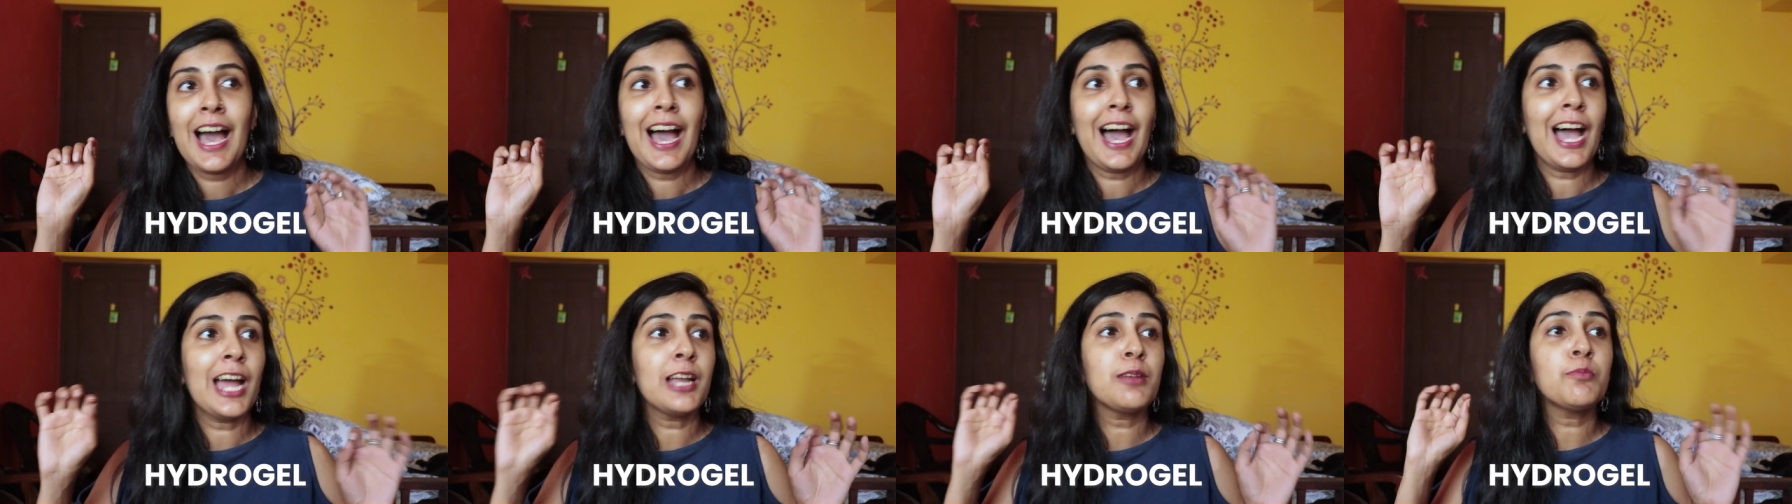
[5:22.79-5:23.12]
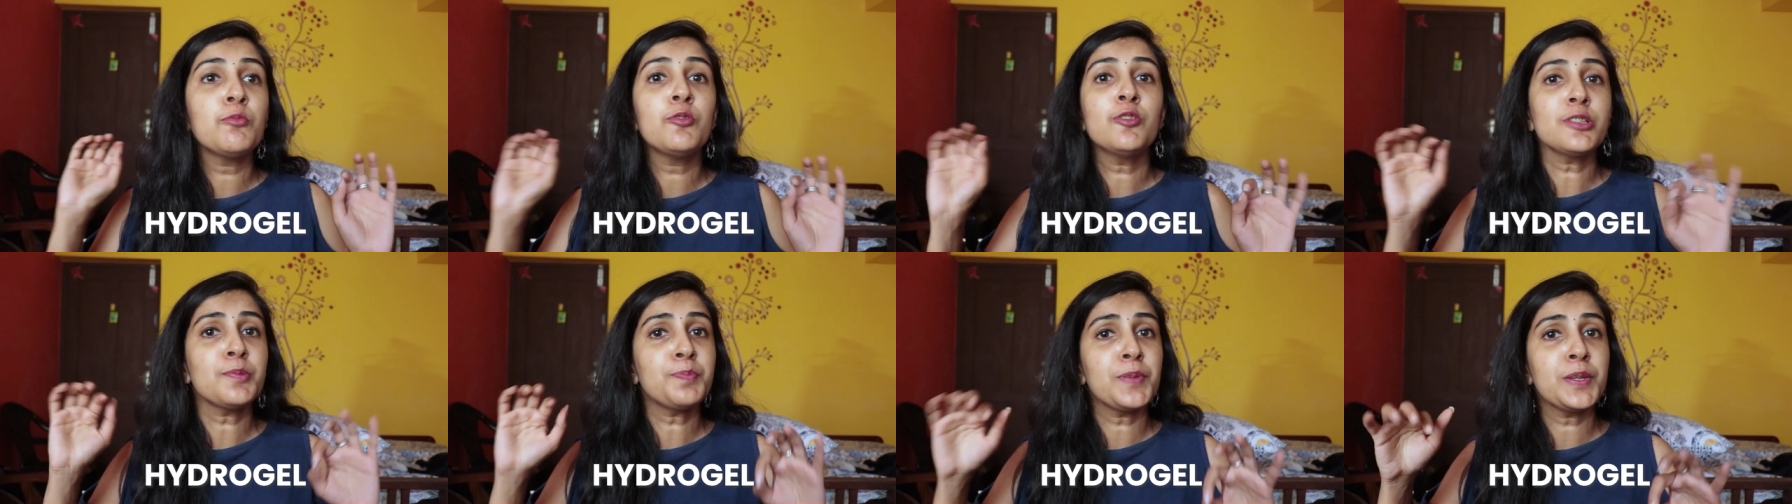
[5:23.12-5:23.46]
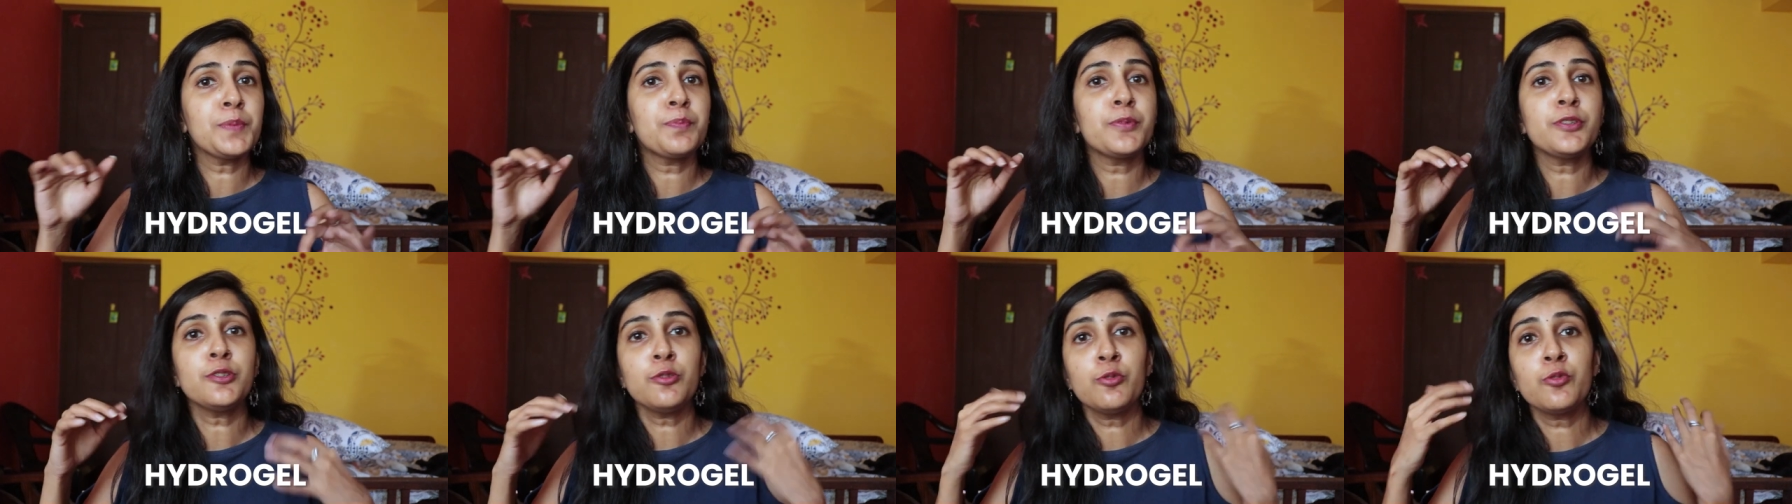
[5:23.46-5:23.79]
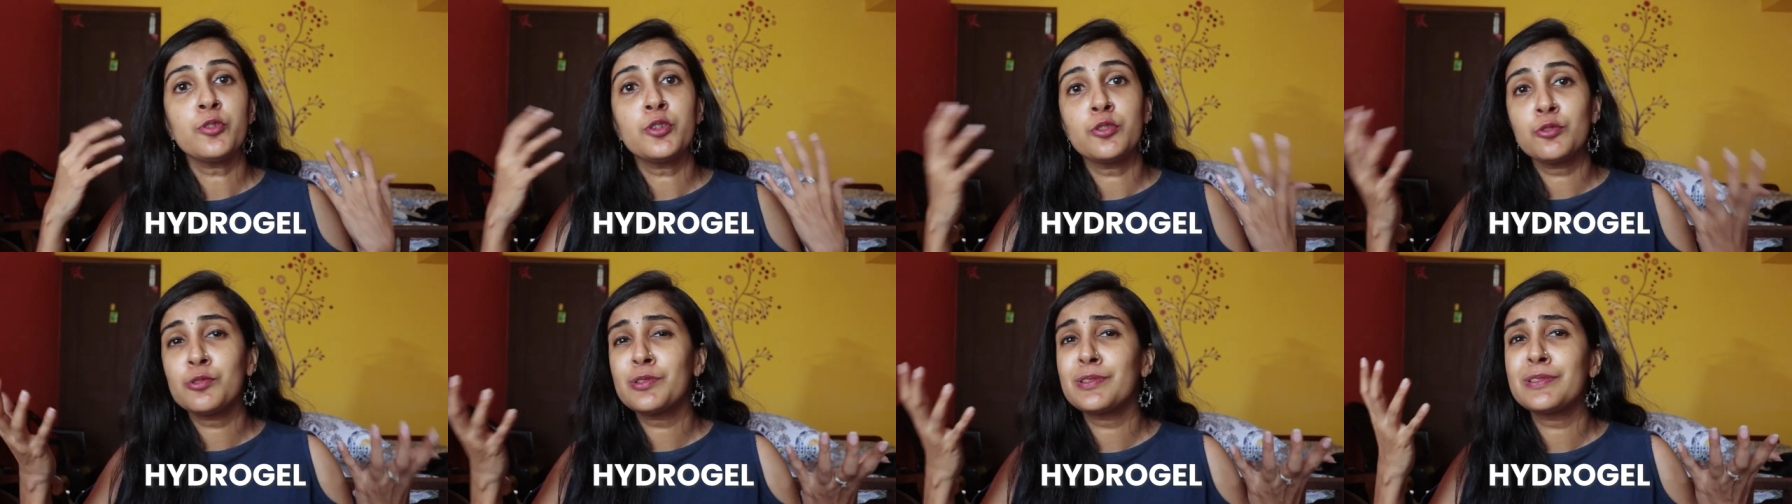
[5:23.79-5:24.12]
And most people
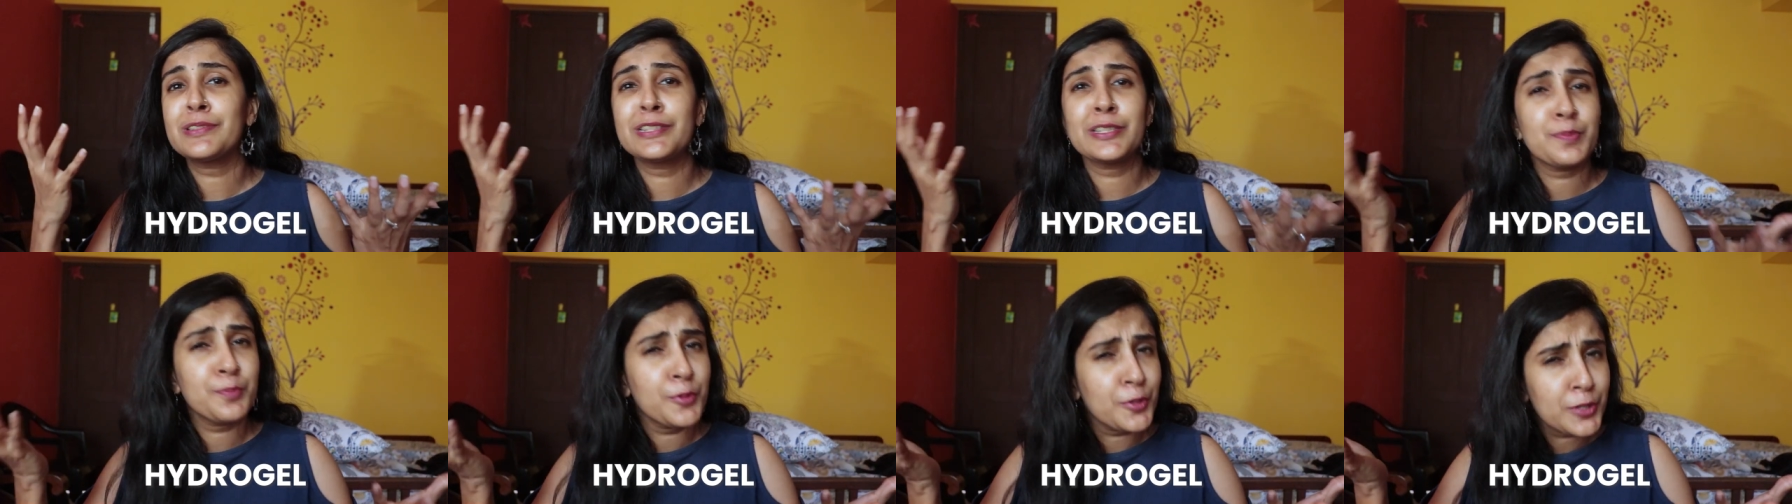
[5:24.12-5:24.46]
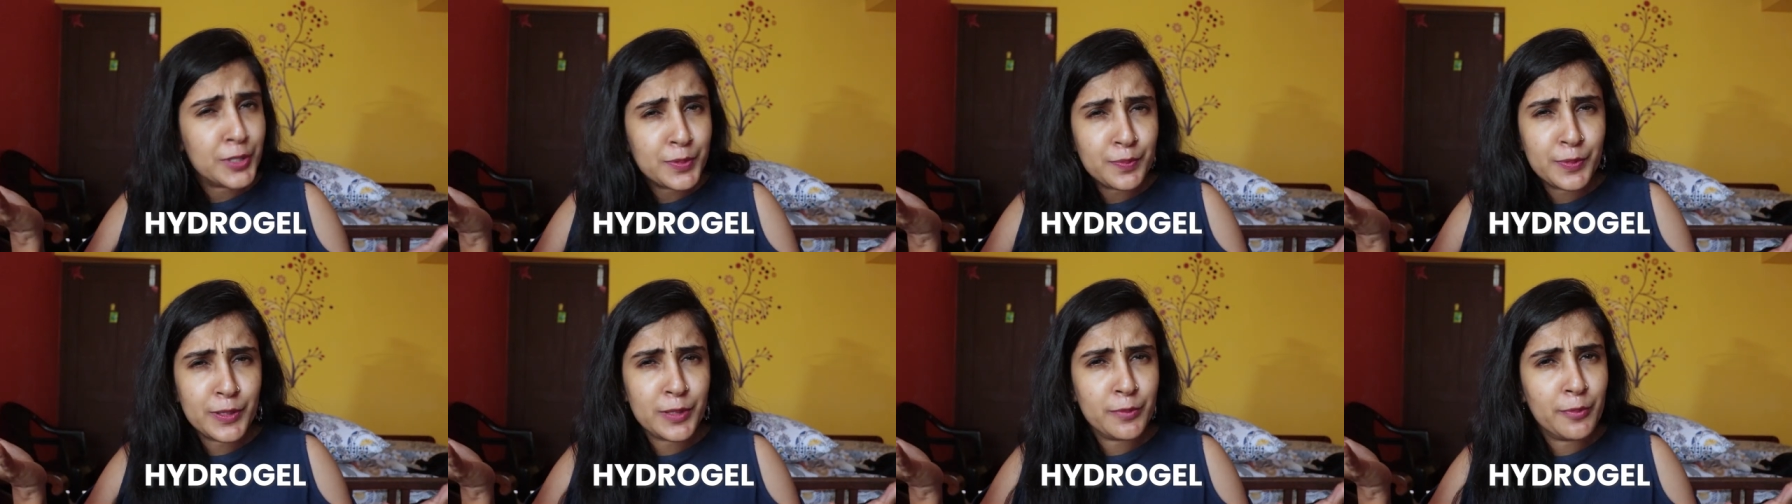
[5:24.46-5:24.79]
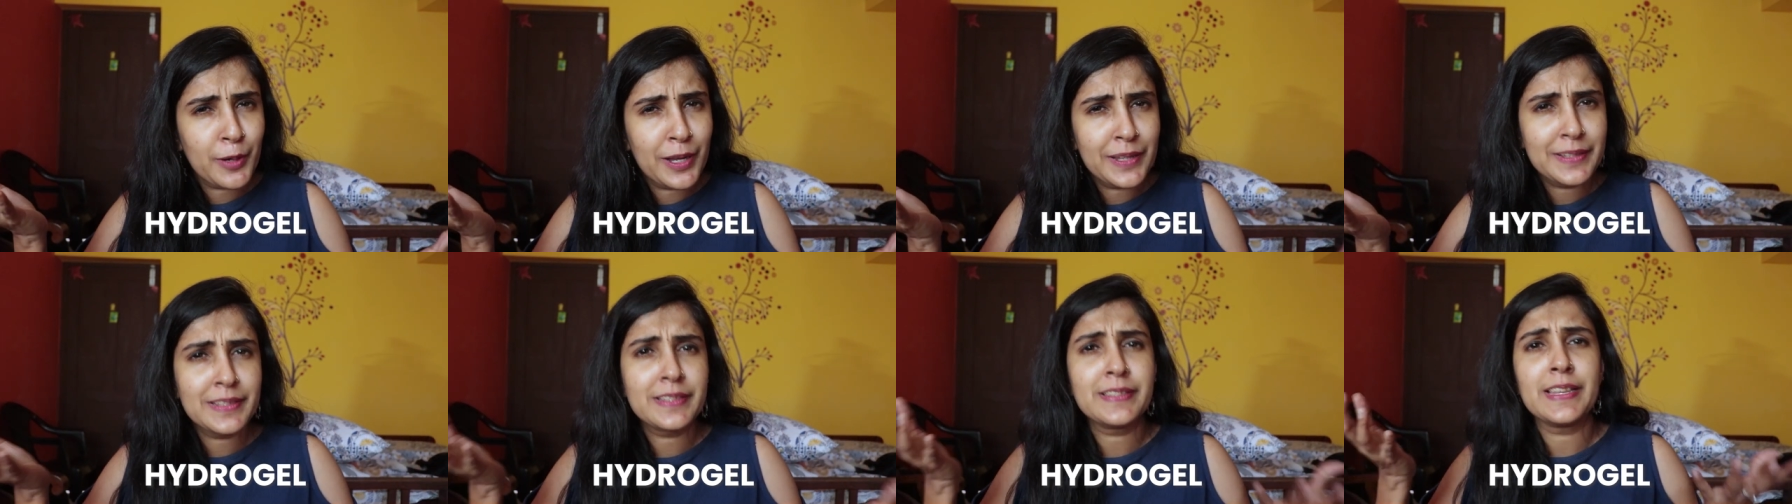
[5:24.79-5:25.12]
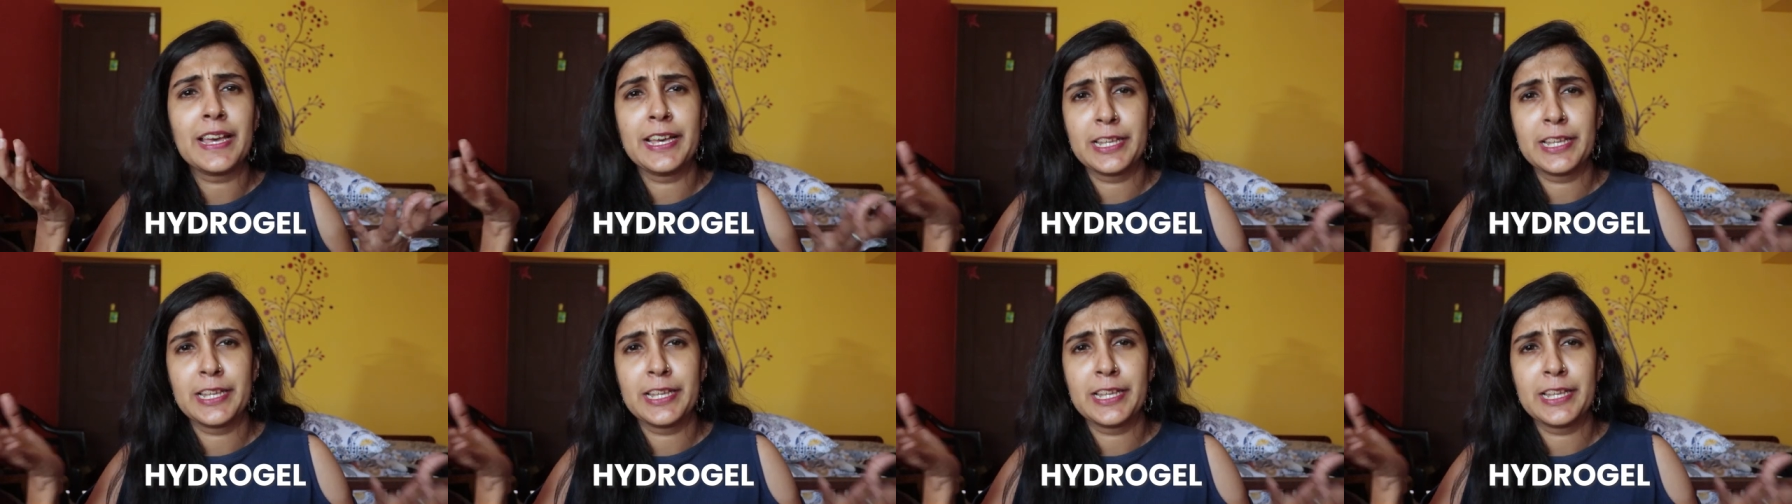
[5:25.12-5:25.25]
who use disposable ones,